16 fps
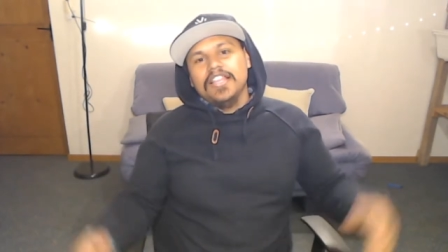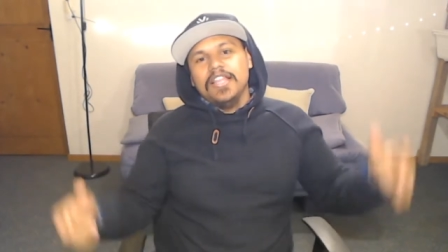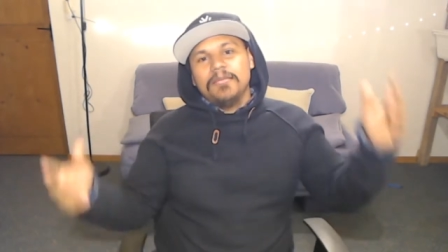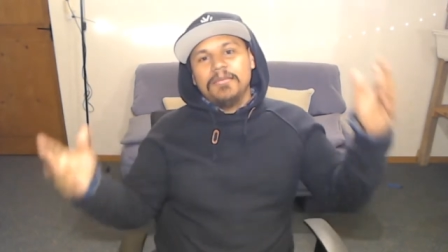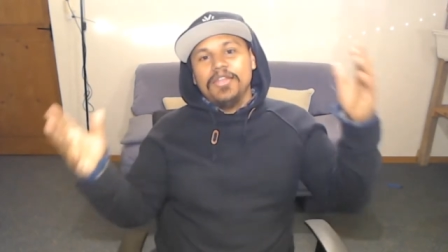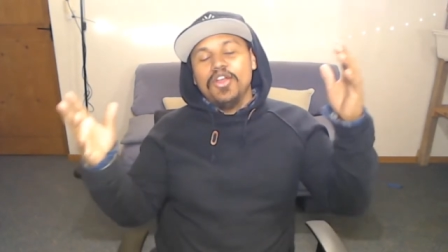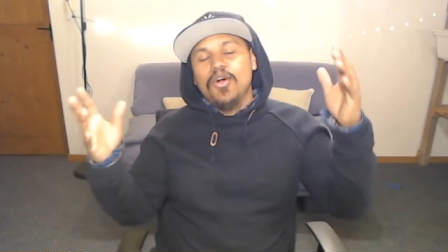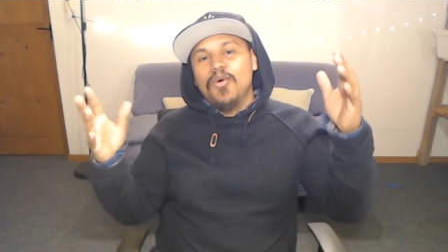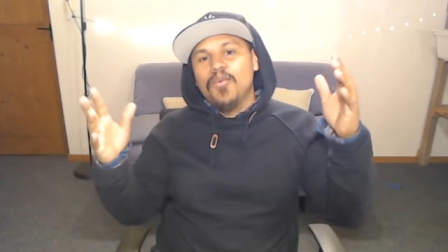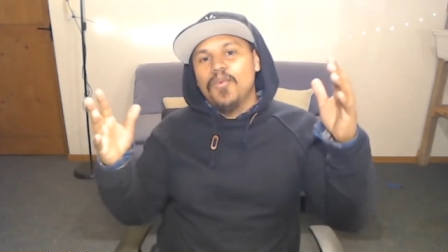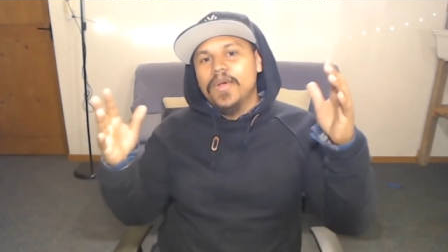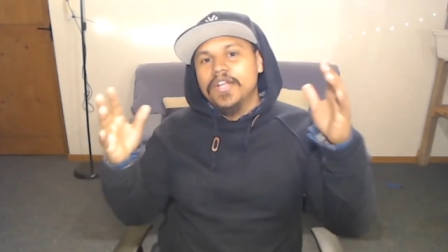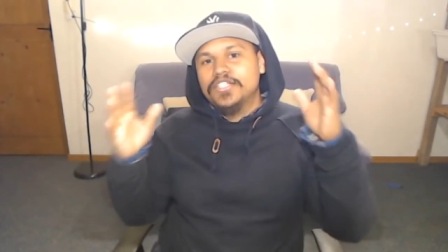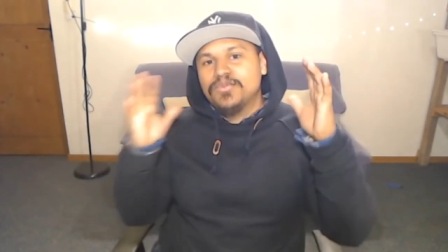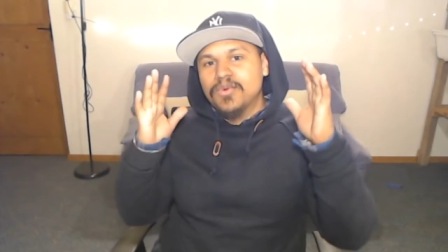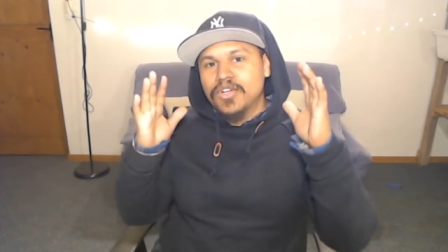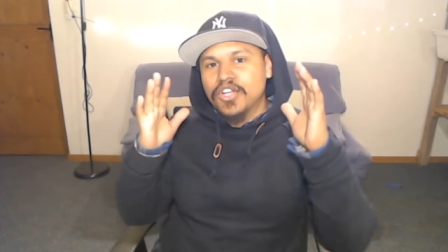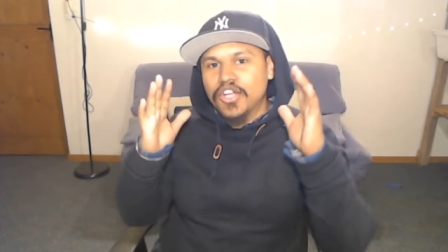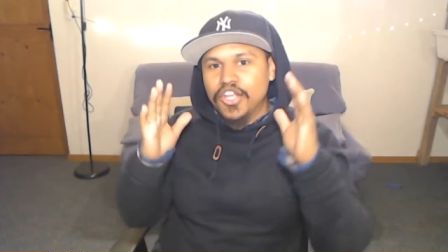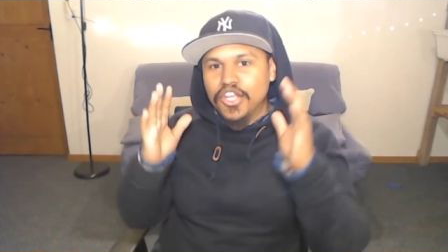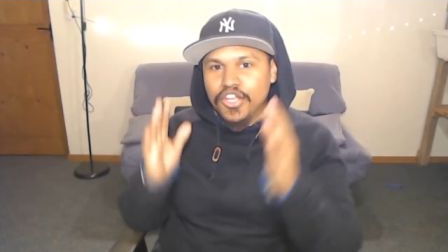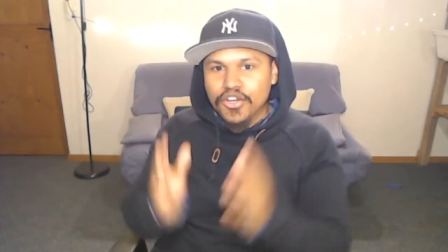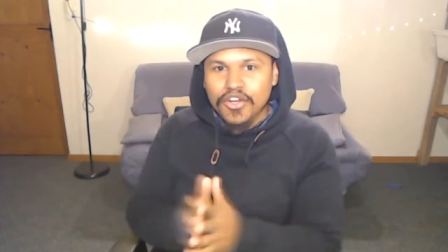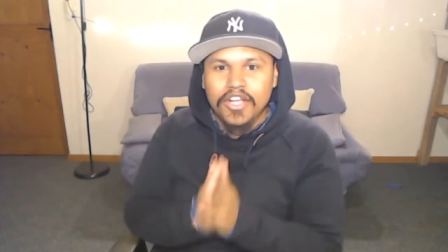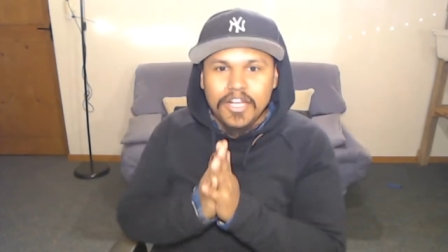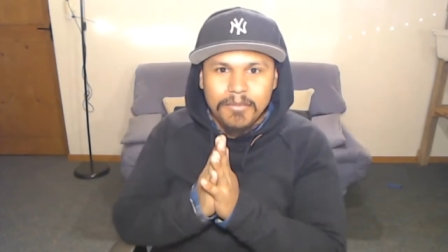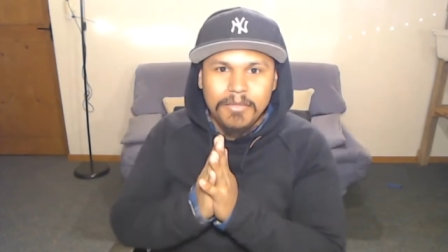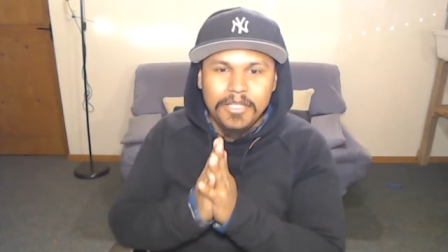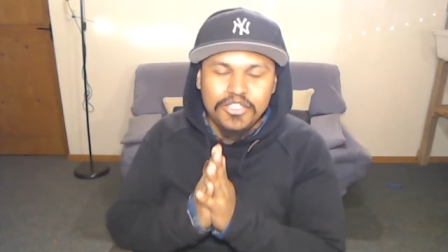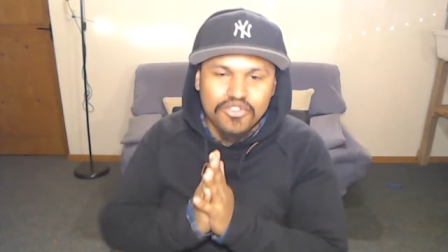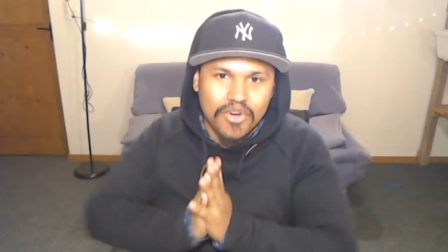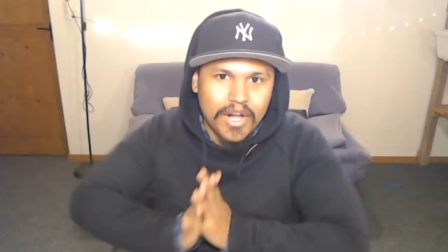Let me know which one you're going
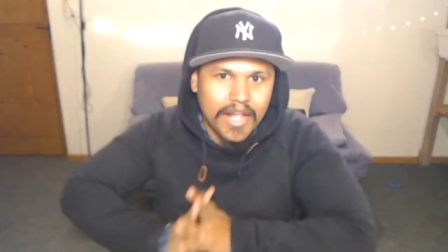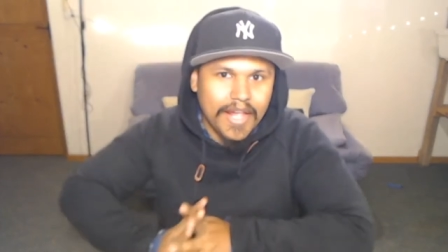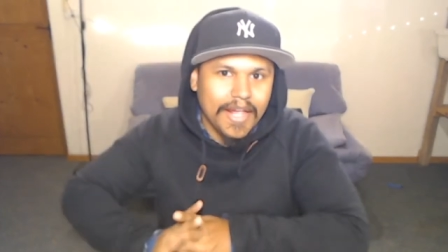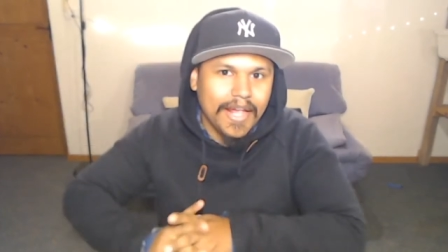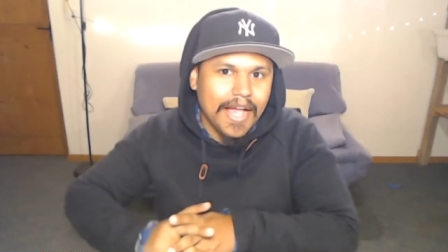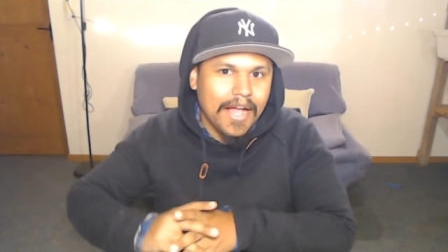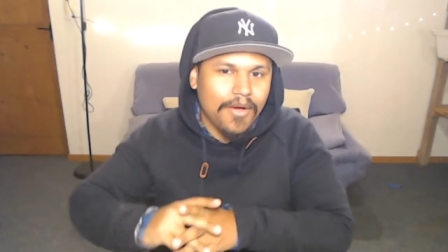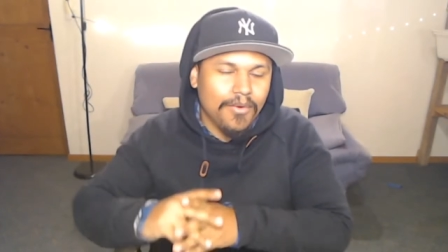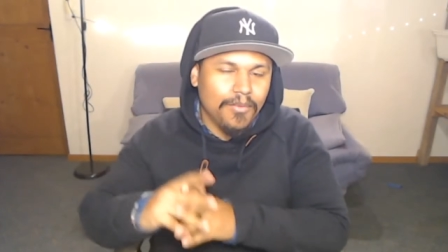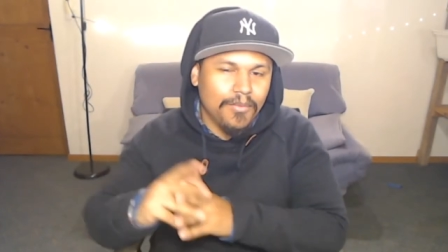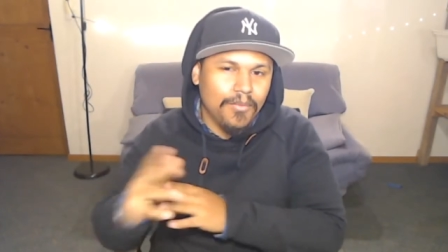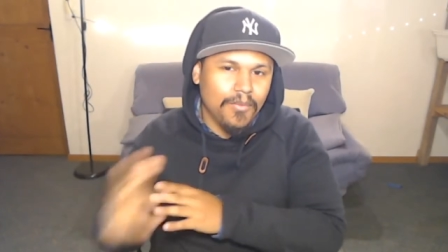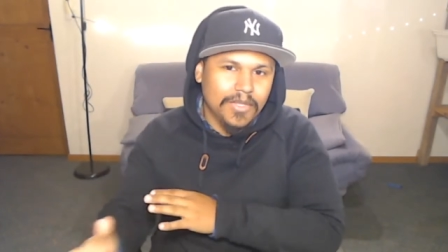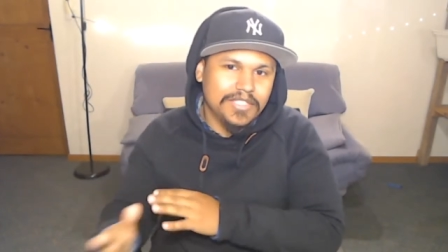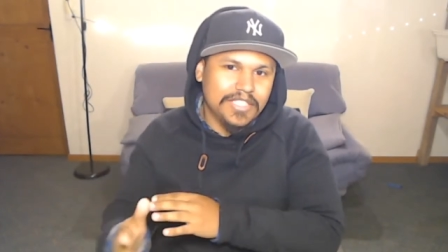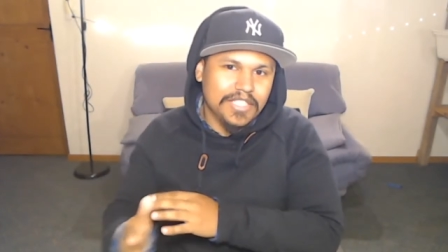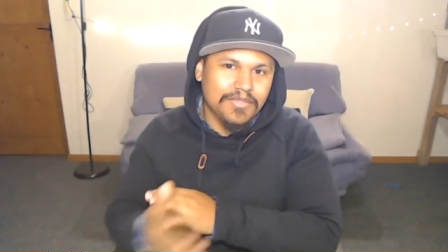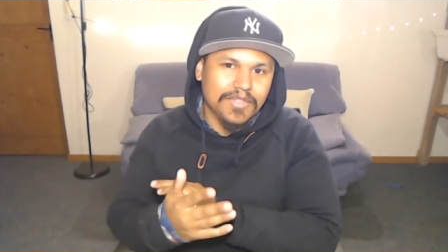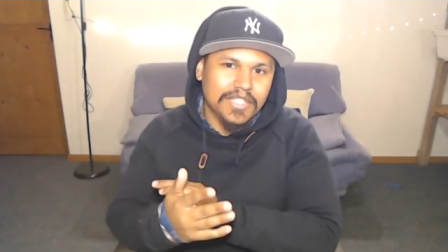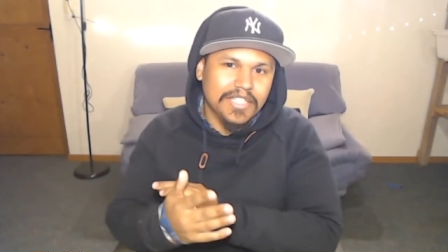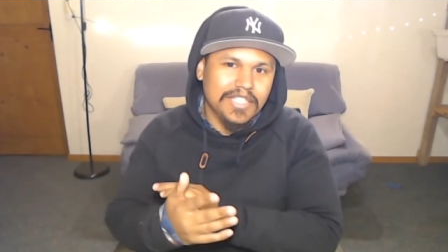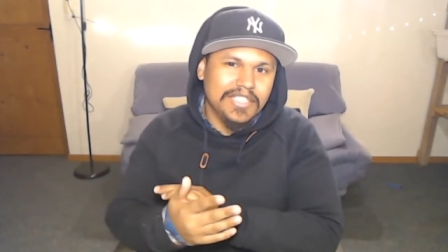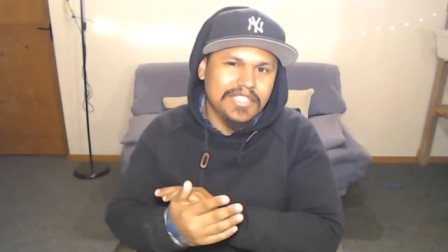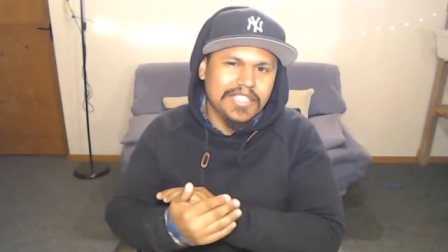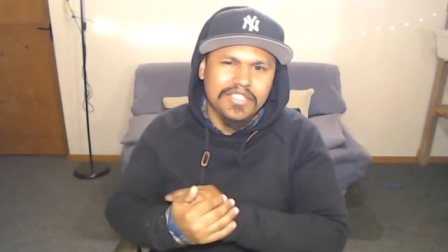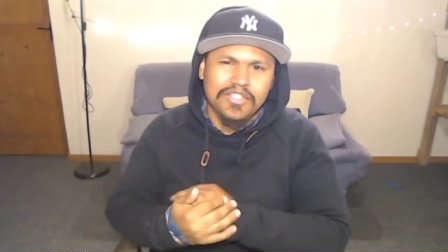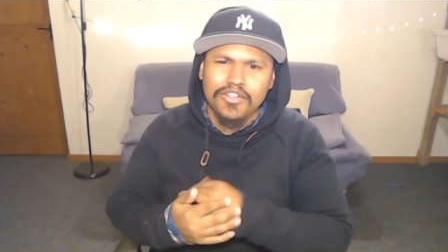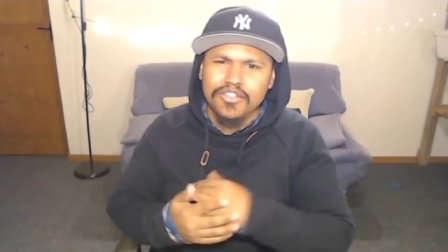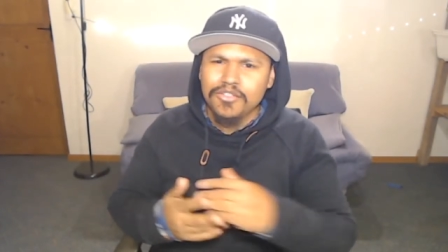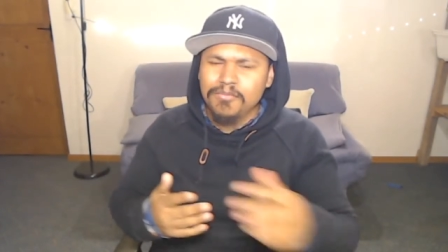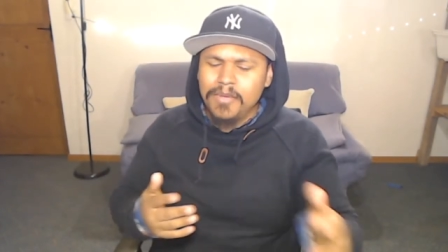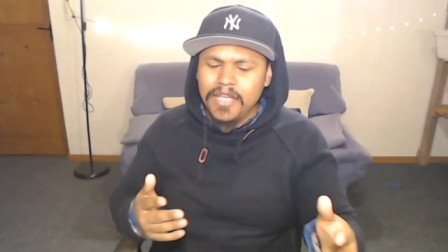to be trying out once it releases.
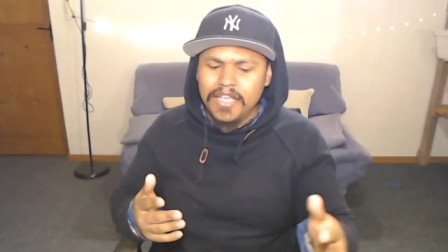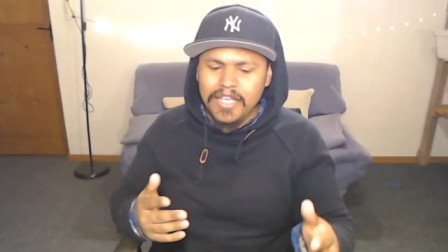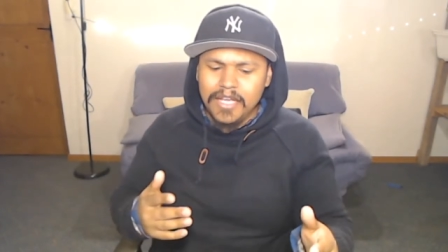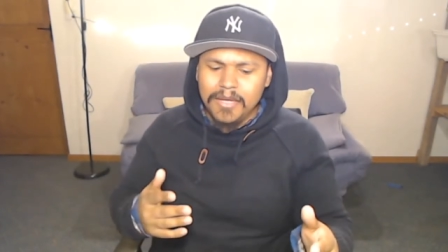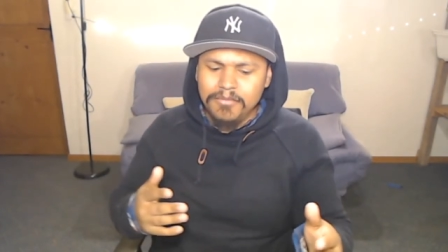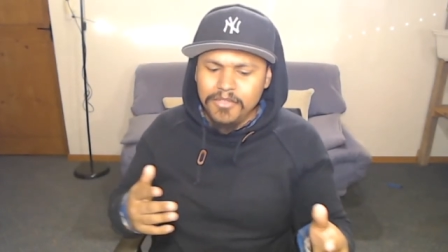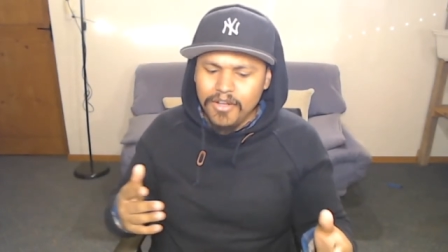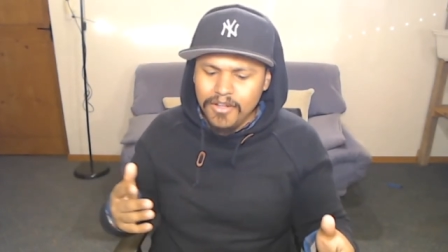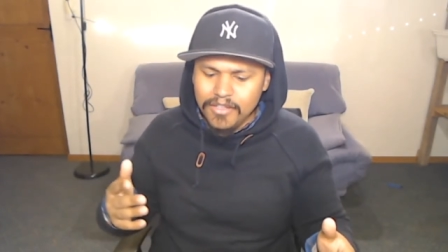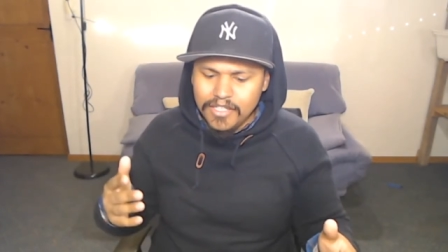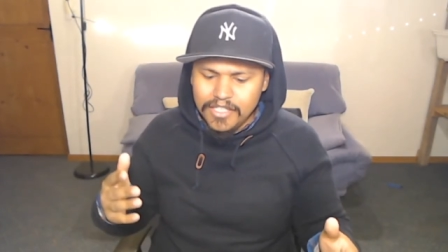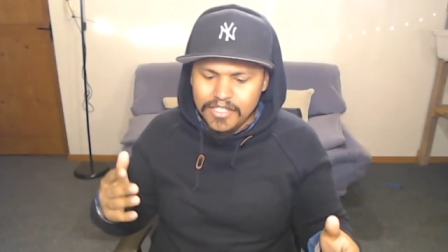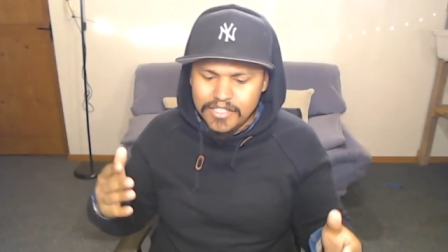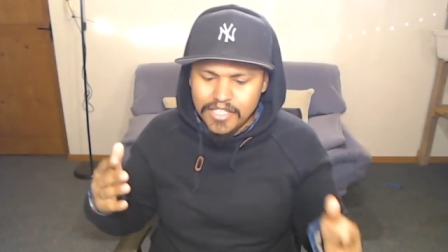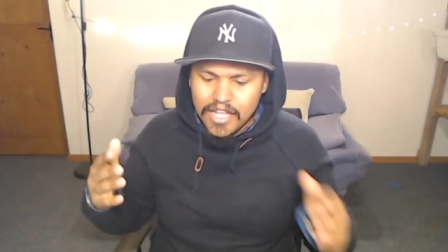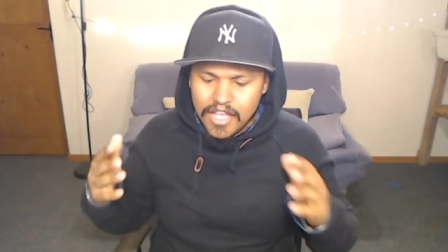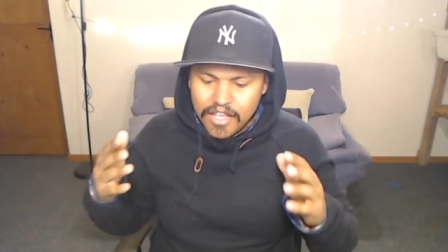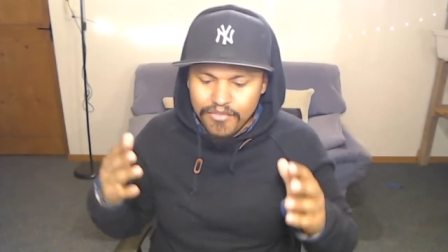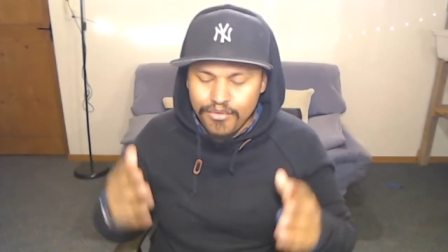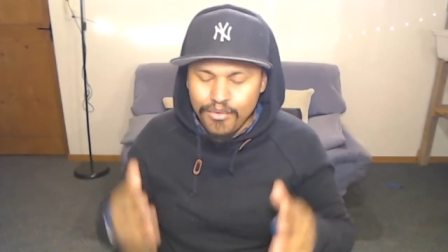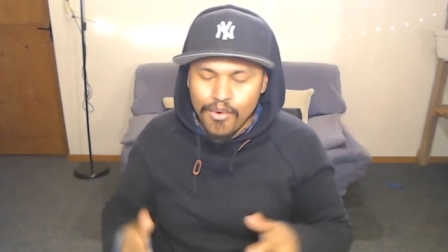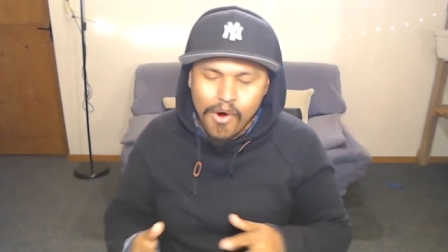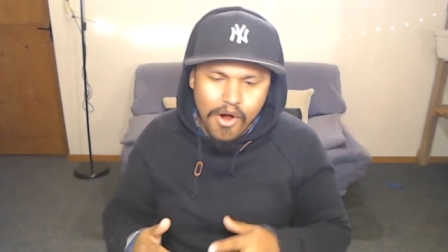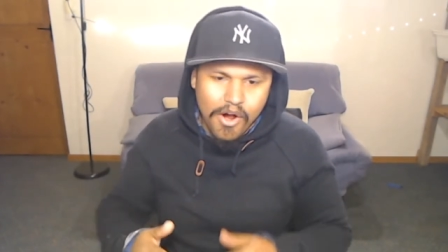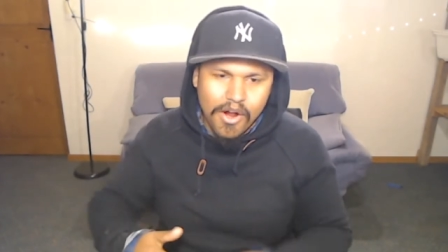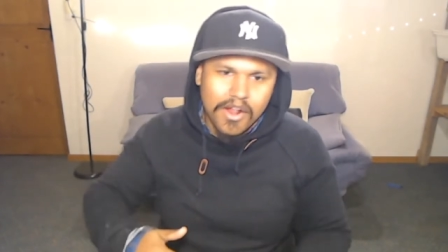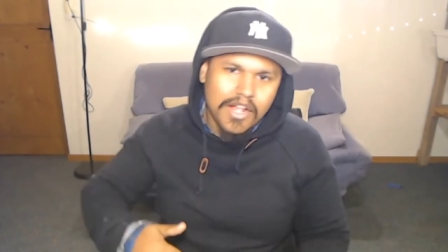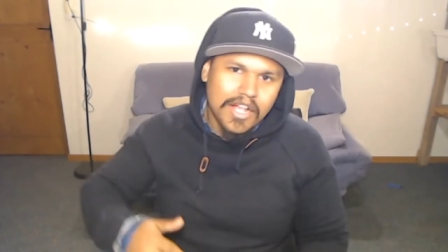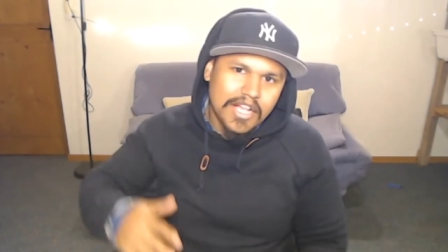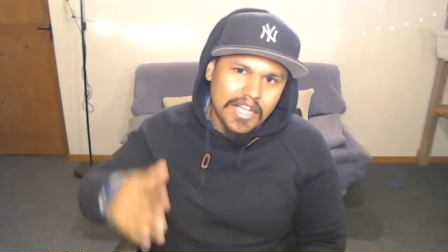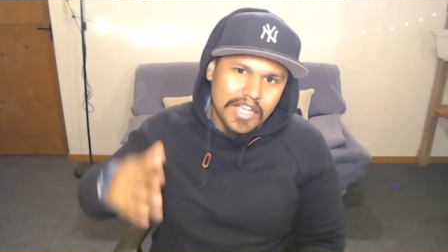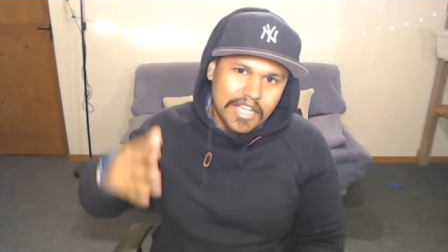Are you picking up Dauntless? If you are,